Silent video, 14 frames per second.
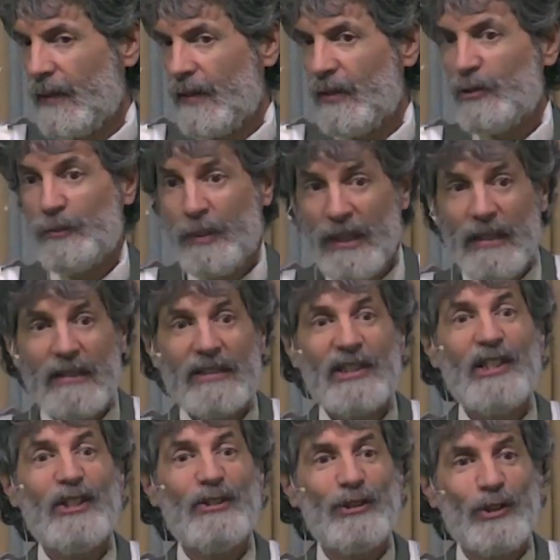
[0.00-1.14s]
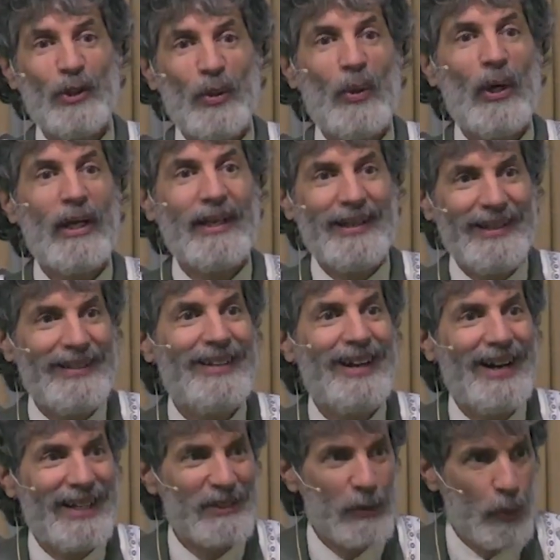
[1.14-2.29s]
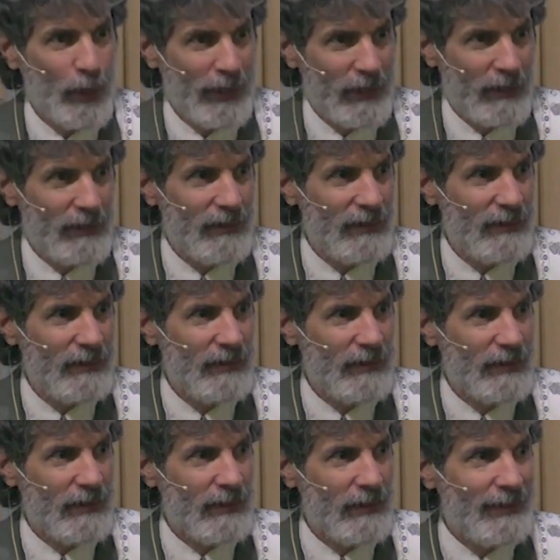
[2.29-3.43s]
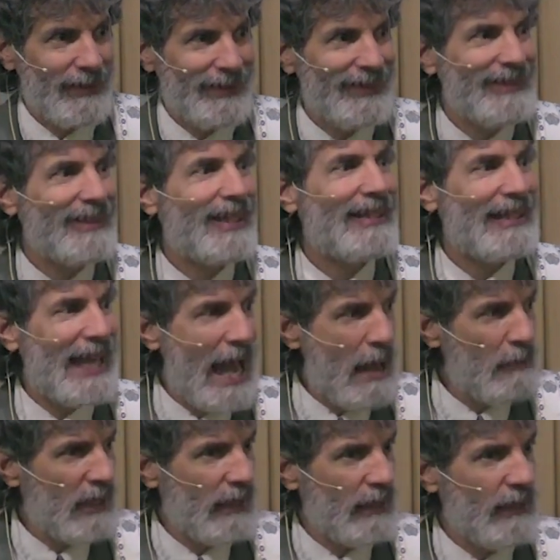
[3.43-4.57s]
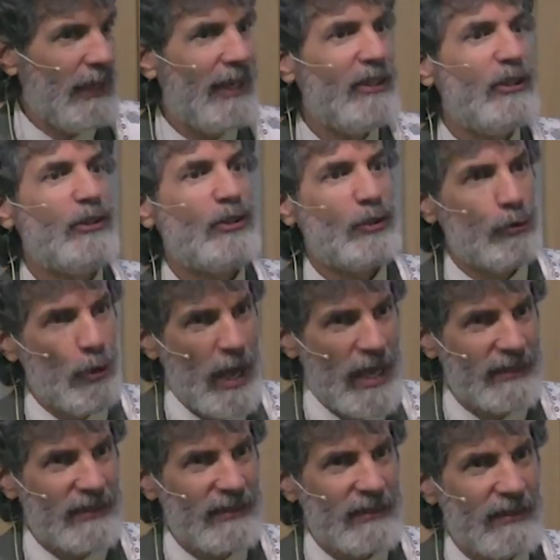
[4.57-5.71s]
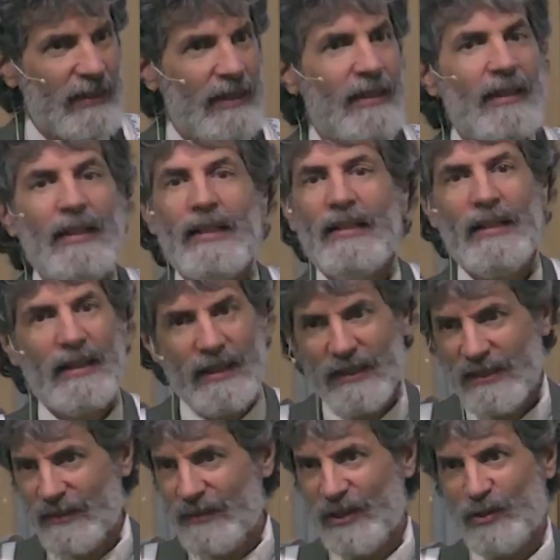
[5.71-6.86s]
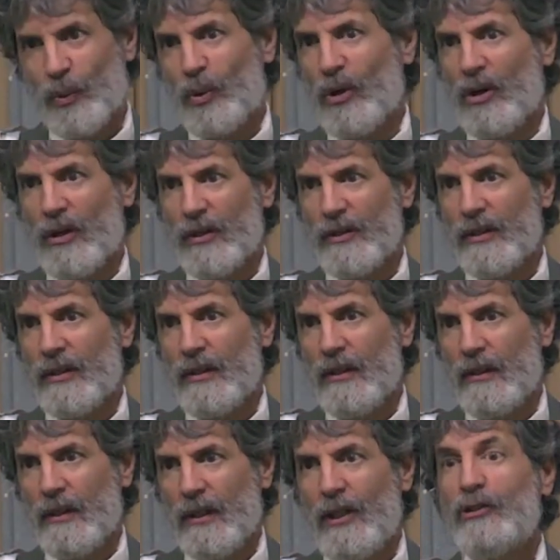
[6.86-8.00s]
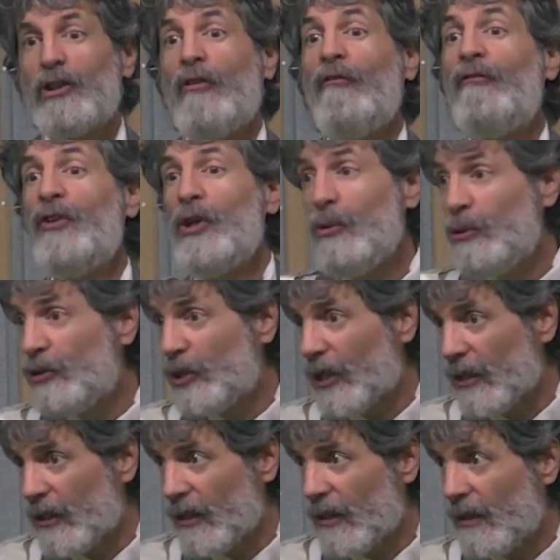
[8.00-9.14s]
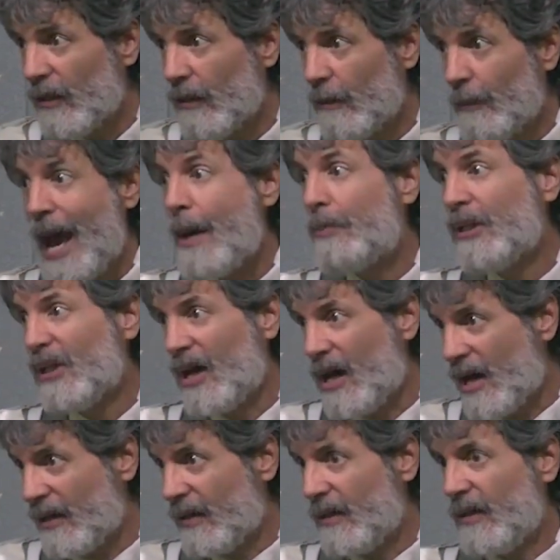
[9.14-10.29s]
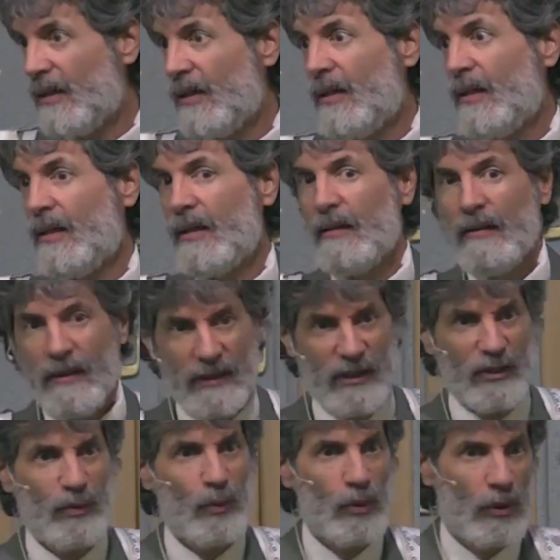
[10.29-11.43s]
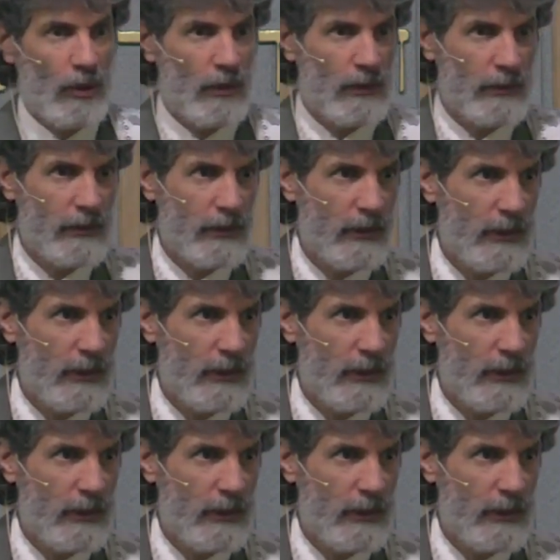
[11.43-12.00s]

There's peace and there's joy in God's will. There's calamity and distress in the things of this world. There's confusion, Babylon in this world.